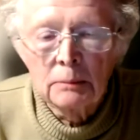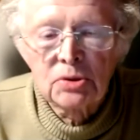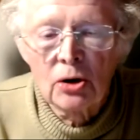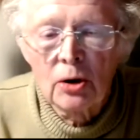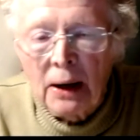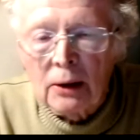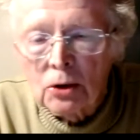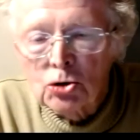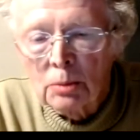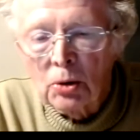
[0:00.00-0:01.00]
I'm sorry about
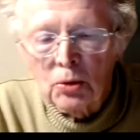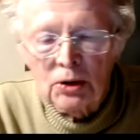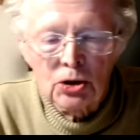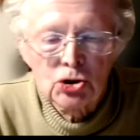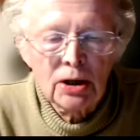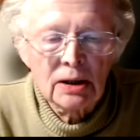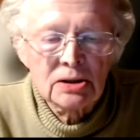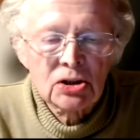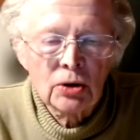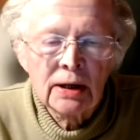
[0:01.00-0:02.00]
the trouble with the share
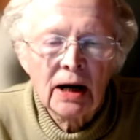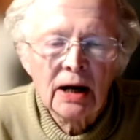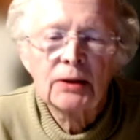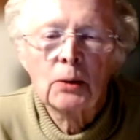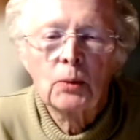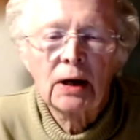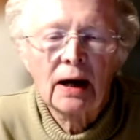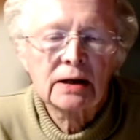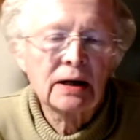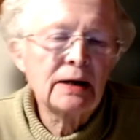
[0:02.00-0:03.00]
screen. I think we
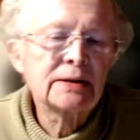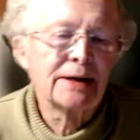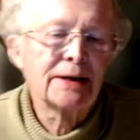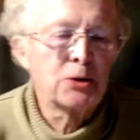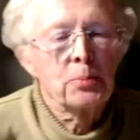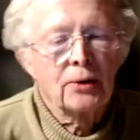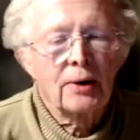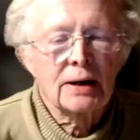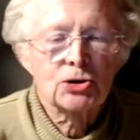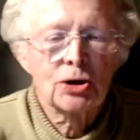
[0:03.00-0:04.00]
had an
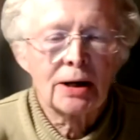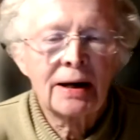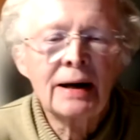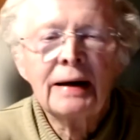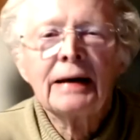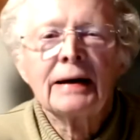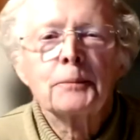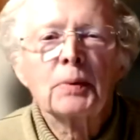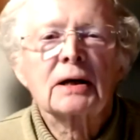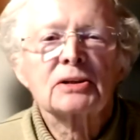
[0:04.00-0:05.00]
interloper, actually,
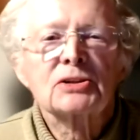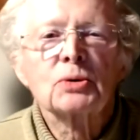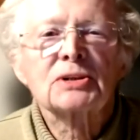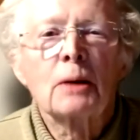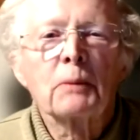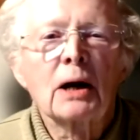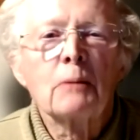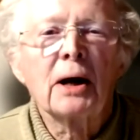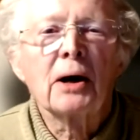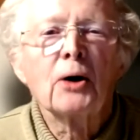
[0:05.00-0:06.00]
because there was something
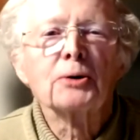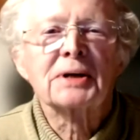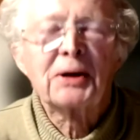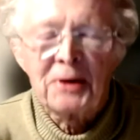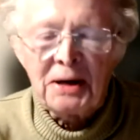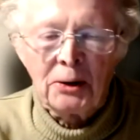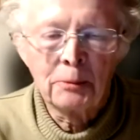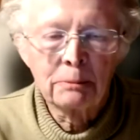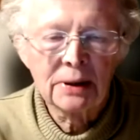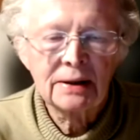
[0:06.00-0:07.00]
a bit odd going
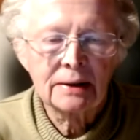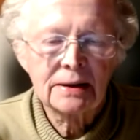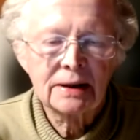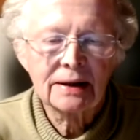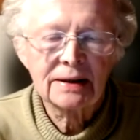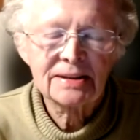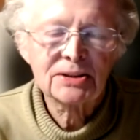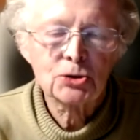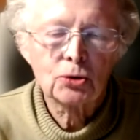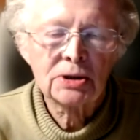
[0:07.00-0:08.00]
on, but it did at
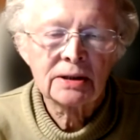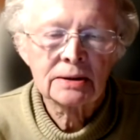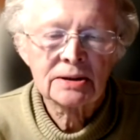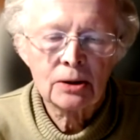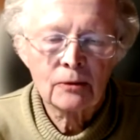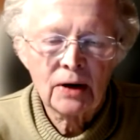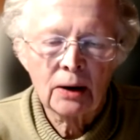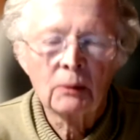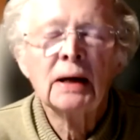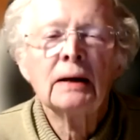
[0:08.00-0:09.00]
least sort itself
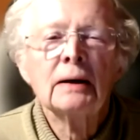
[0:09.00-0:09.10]
out.